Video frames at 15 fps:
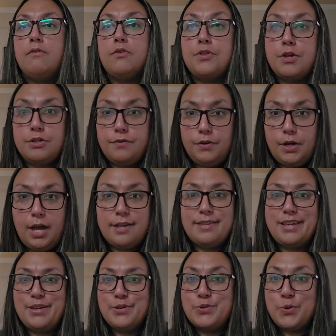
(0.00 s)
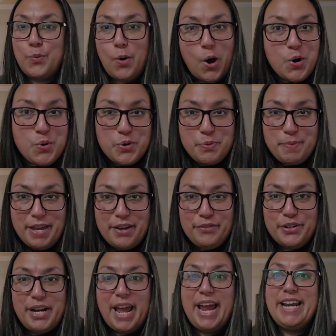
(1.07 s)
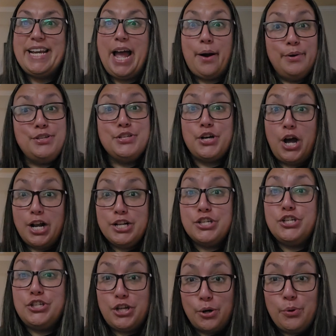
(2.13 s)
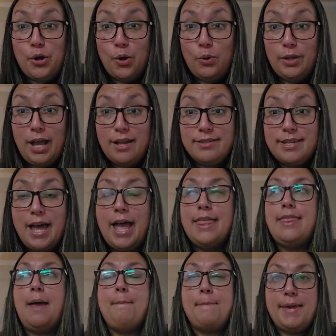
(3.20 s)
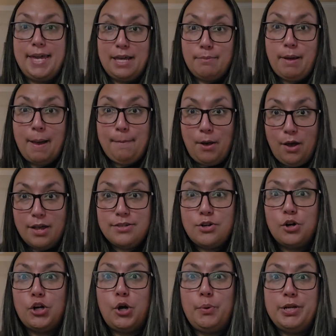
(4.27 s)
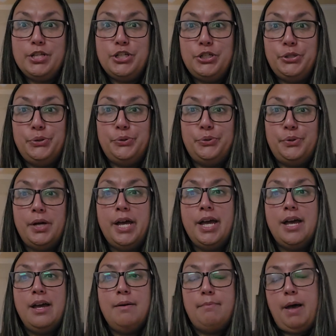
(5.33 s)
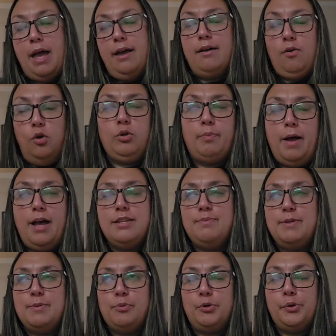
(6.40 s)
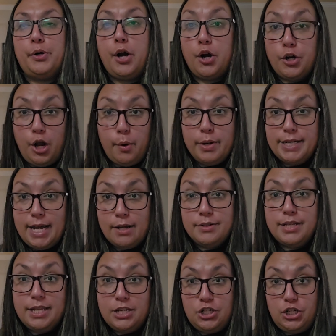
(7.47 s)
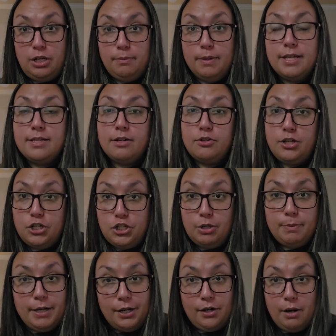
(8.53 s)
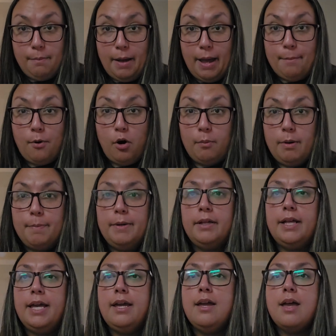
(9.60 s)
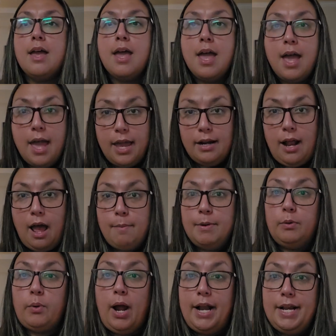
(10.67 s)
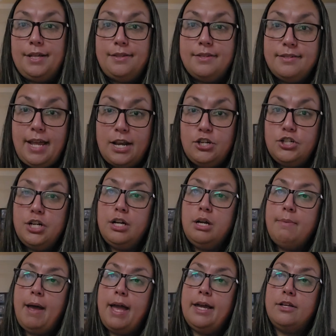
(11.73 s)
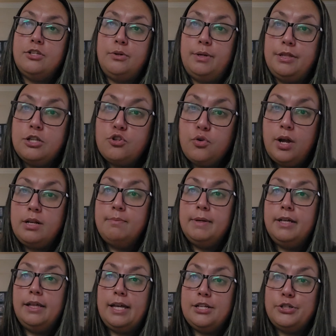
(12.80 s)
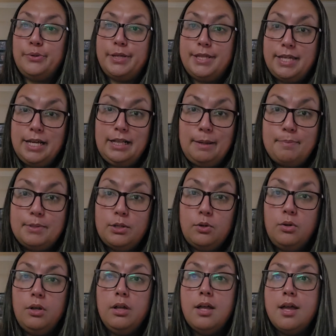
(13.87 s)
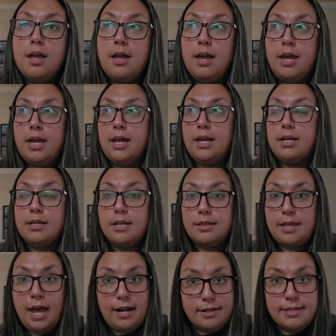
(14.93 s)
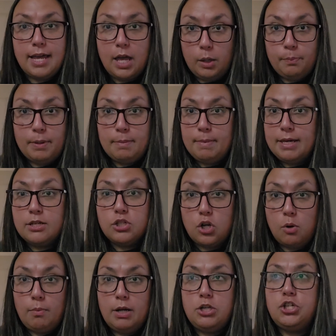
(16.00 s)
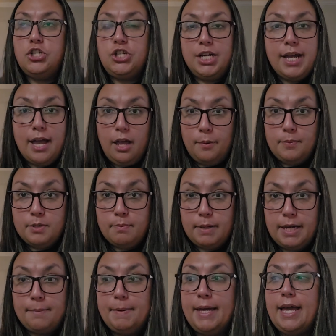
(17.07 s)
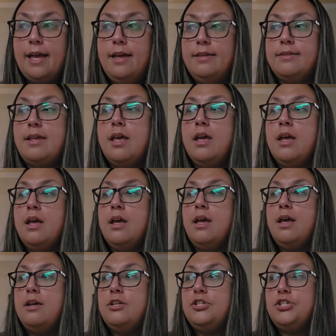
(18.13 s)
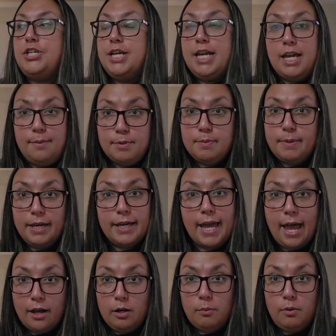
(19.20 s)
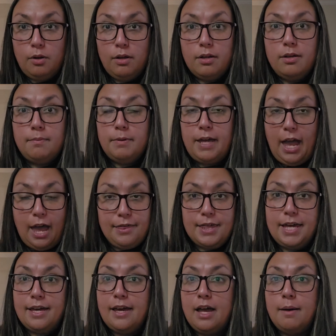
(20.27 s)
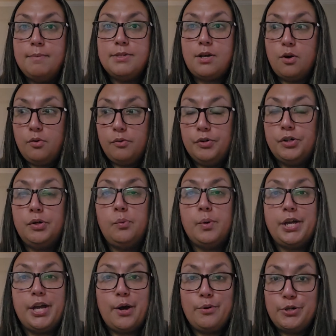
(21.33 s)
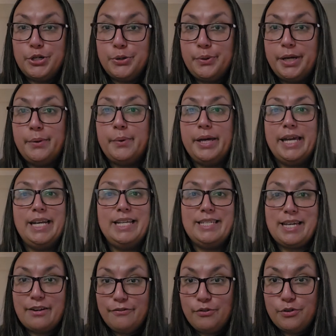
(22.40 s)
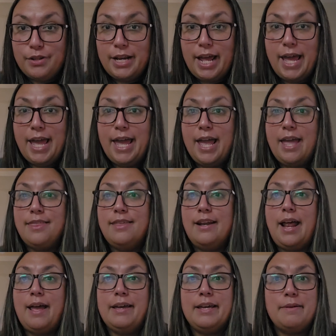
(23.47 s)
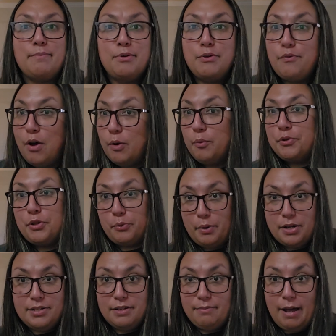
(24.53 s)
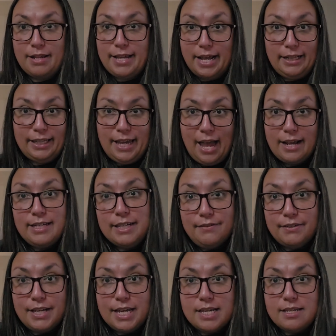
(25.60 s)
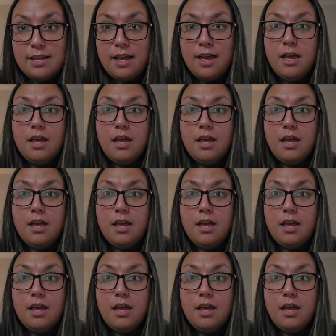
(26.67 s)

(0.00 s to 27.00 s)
For those of you guys that used to walk with me every day, now it's gotten so cold outside that me and my boss are going to, my old boss, Miss Brewer, are going down to the gym because there's a gym here at my apartment building. And I've been riding the stationary bike, doing the treadmill, and doing the elliptical. And that is helping me so much. She helps me because she keeps me accountable Kathy comes over, we go do it, we get it done for the day, and then I can move on with the rest of my daily activities.